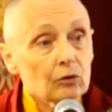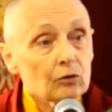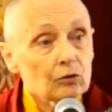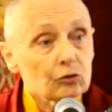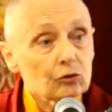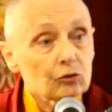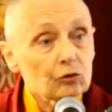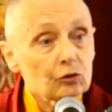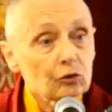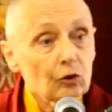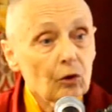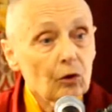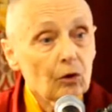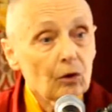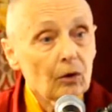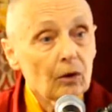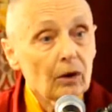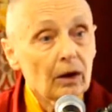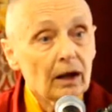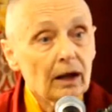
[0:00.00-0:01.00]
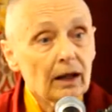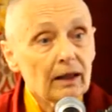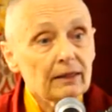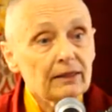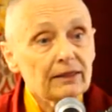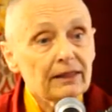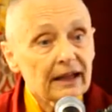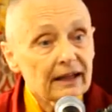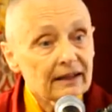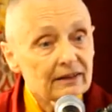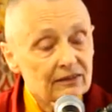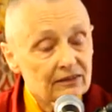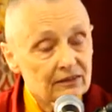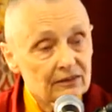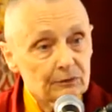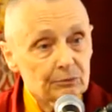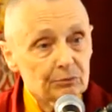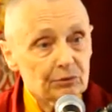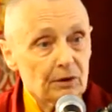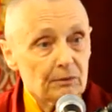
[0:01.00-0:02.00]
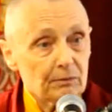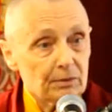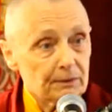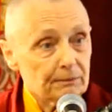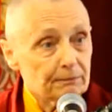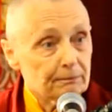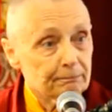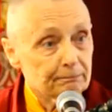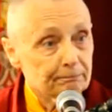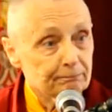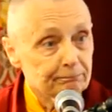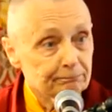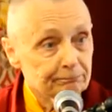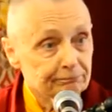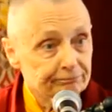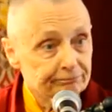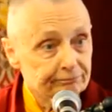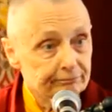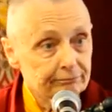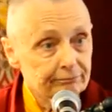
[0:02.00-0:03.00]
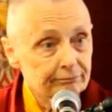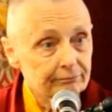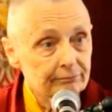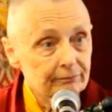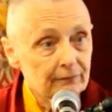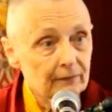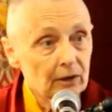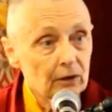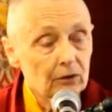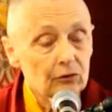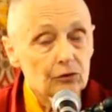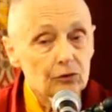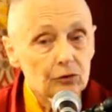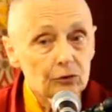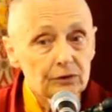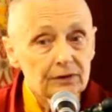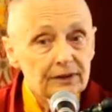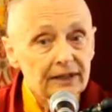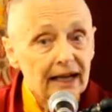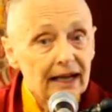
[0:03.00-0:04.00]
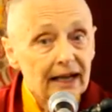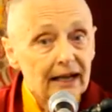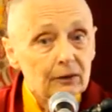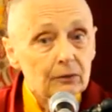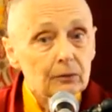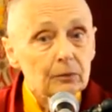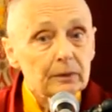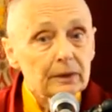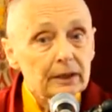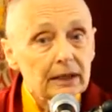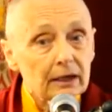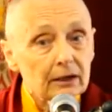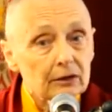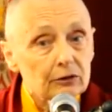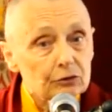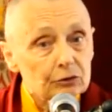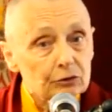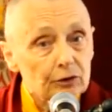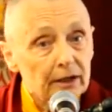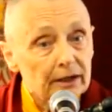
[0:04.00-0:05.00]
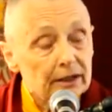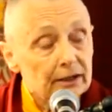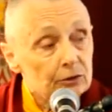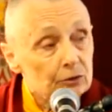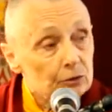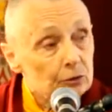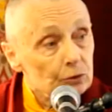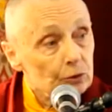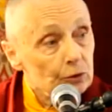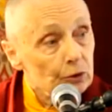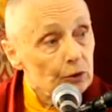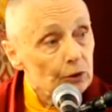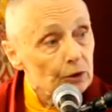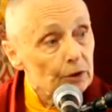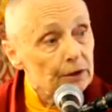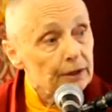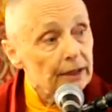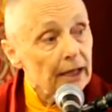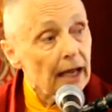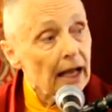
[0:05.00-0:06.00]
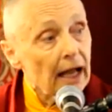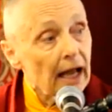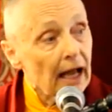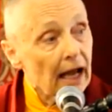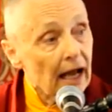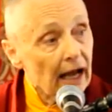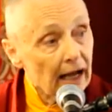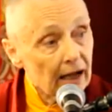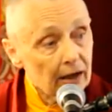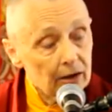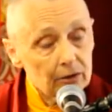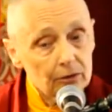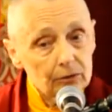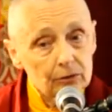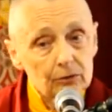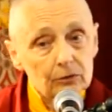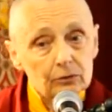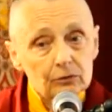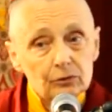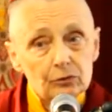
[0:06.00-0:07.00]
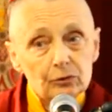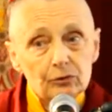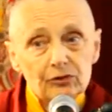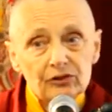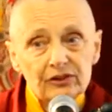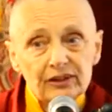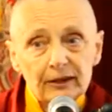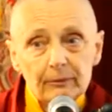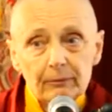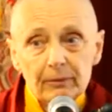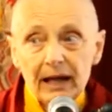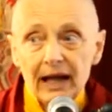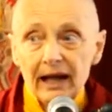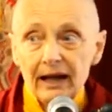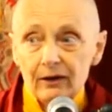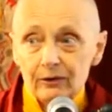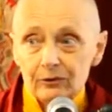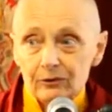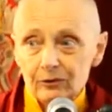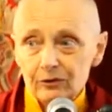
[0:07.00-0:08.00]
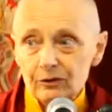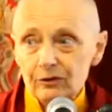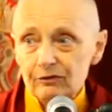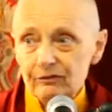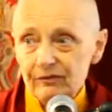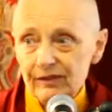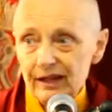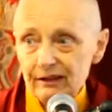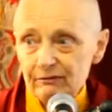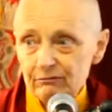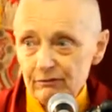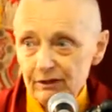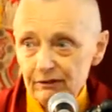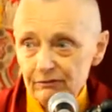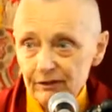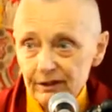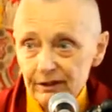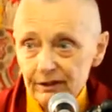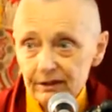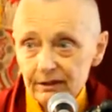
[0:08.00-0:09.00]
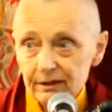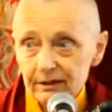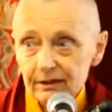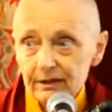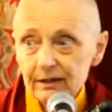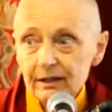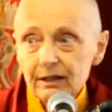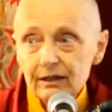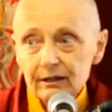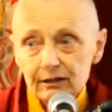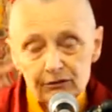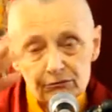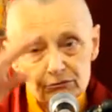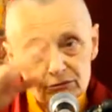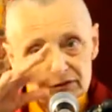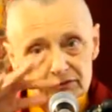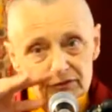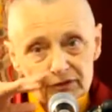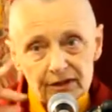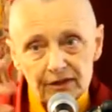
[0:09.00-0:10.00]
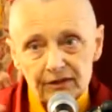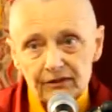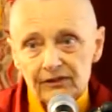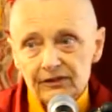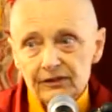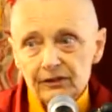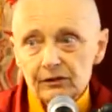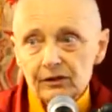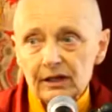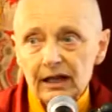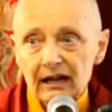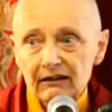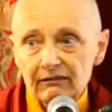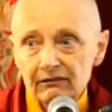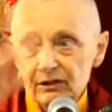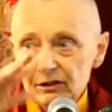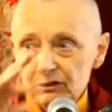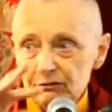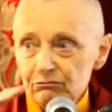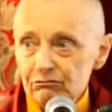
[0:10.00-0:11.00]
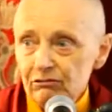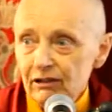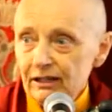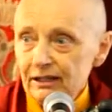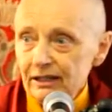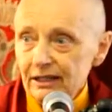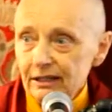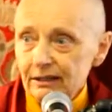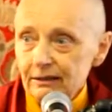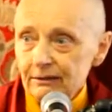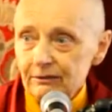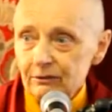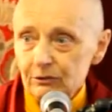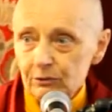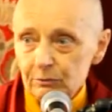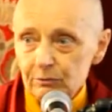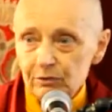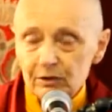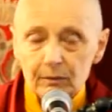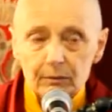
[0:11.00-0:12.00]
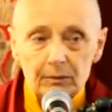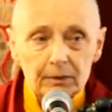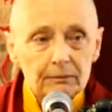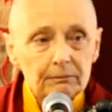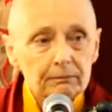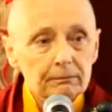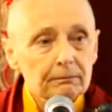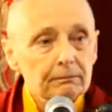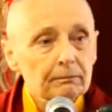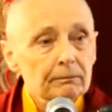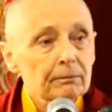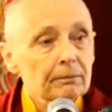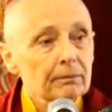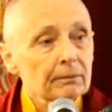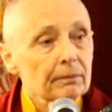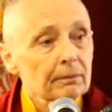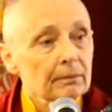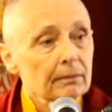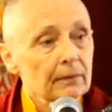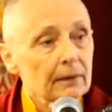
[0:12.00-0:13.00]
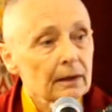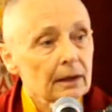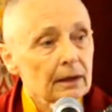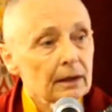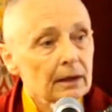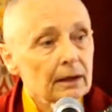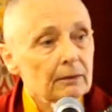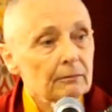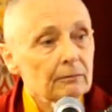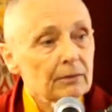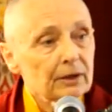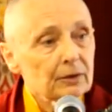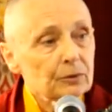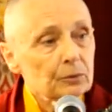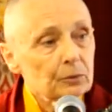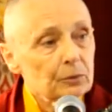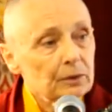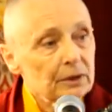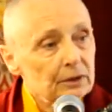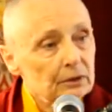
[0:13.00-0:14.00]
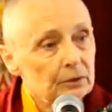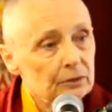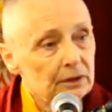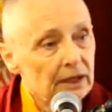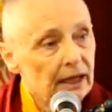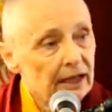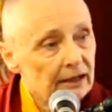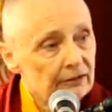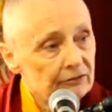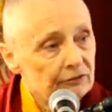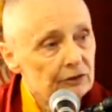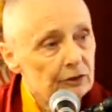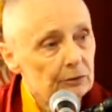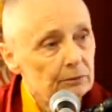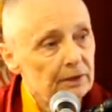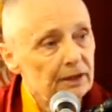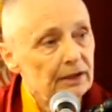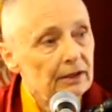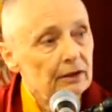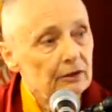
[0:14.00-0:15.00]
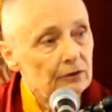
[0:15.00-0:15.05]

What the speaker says: So that's the problem. So now we are trying to learn how to step out of that river. The river can still carry on running, no problem. But we don't have to be